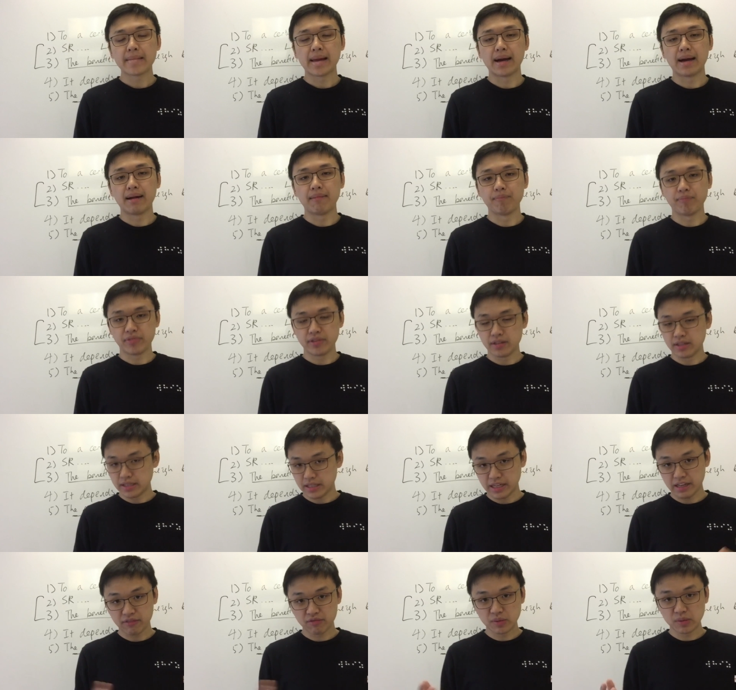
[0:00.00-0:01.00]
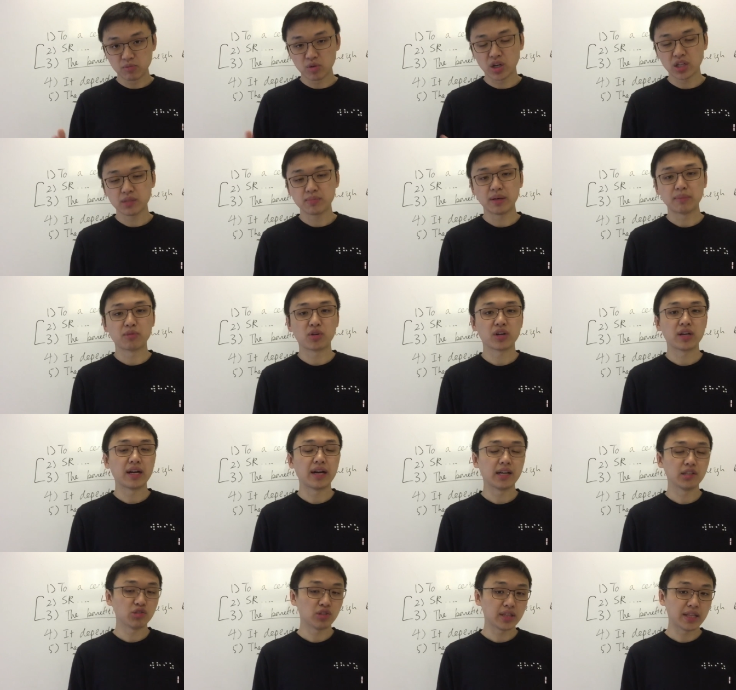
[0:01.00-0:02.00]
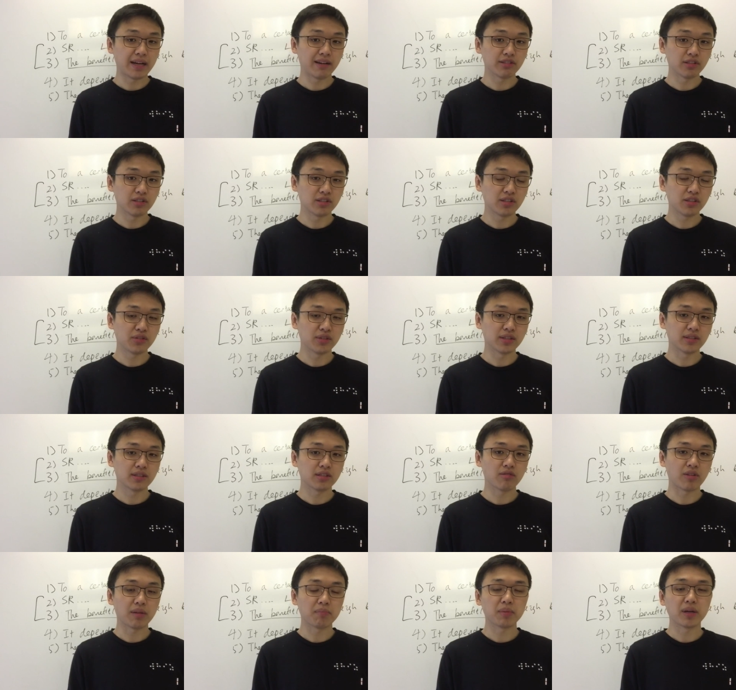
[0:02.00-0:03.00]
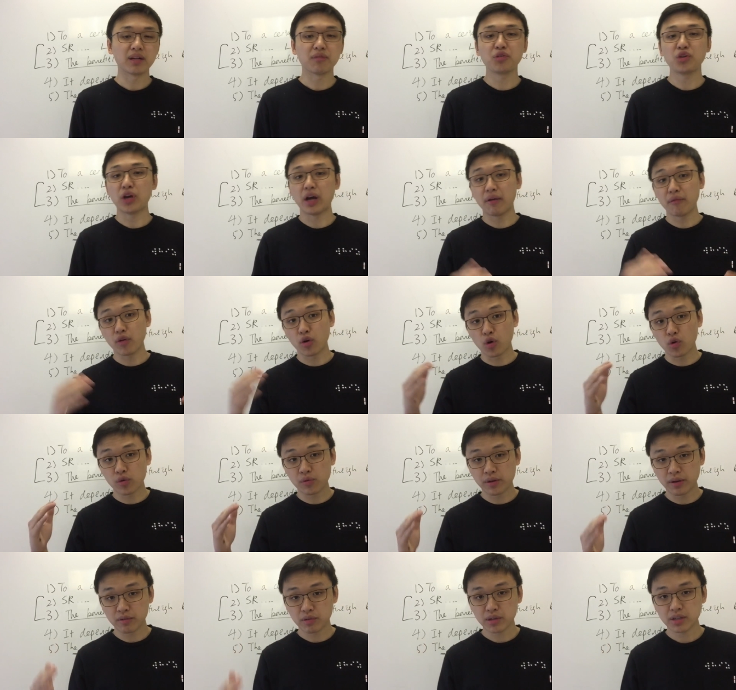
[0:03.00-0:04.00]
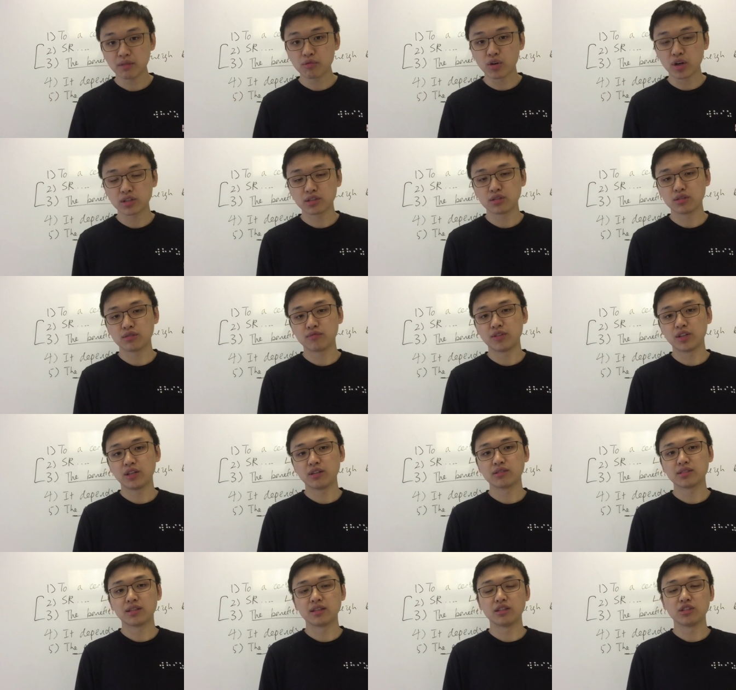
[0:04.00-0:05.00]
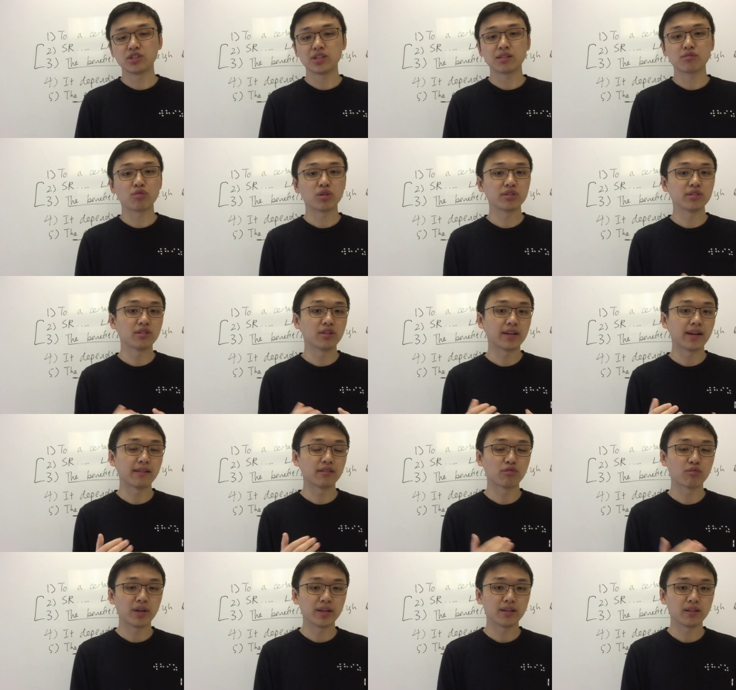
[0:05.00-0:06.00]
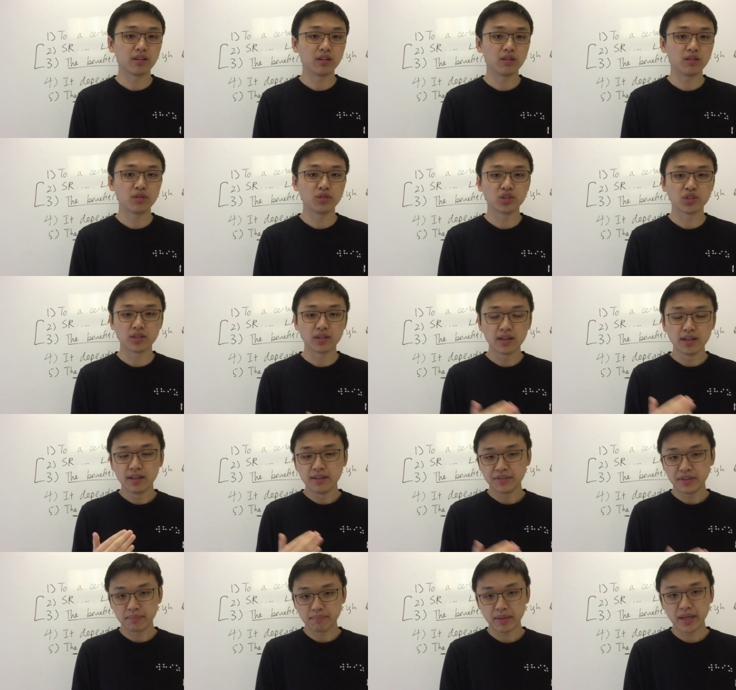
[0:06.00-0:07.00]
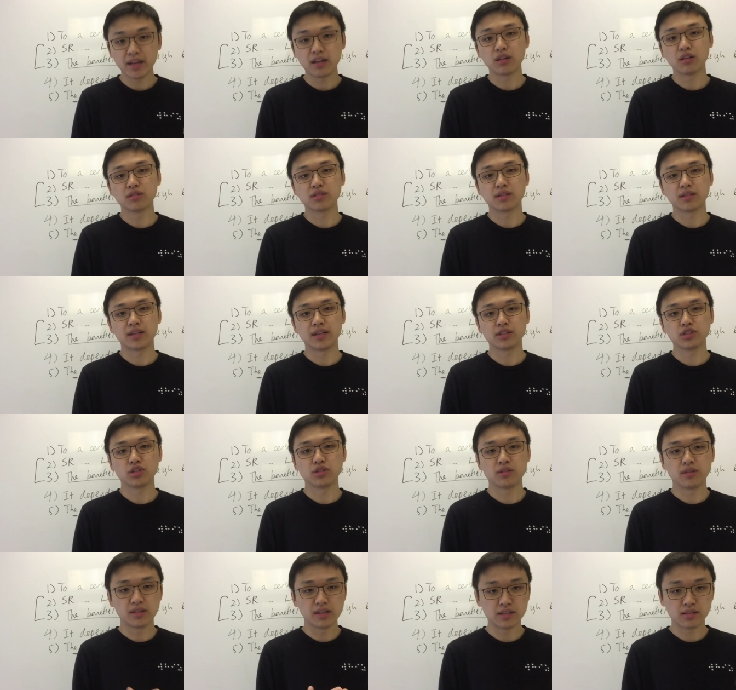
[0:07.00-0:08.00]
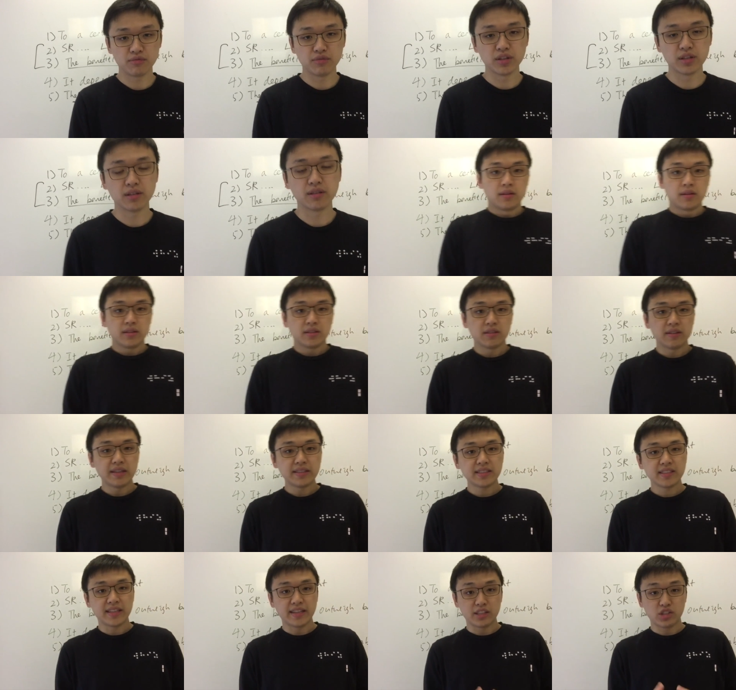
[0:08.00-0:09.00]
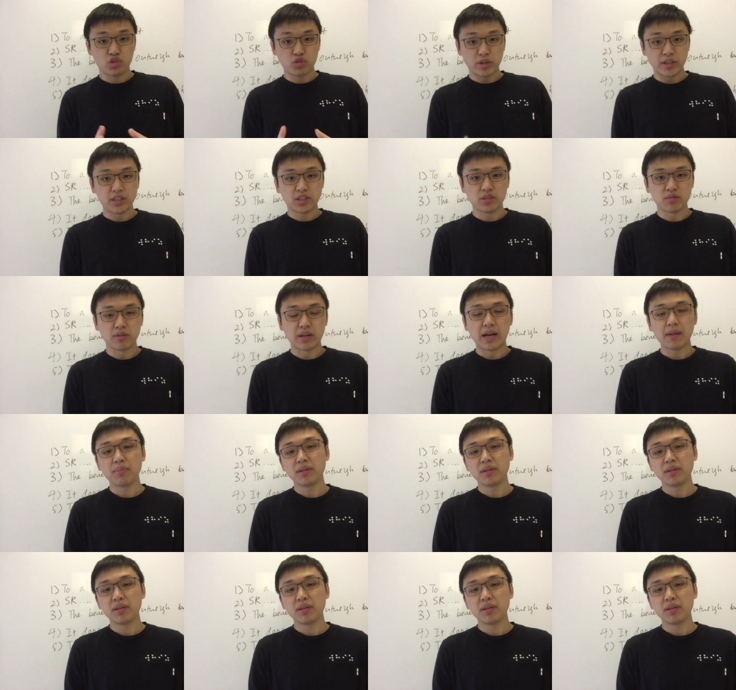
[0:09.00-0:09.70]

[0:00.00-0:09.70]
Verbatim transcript: Um, they have been watched by more than 100,000 students, right? But if you have already watched those videos and you just want to learn how to write a conclusion, then pay close attention to this video. So let's get straight to it.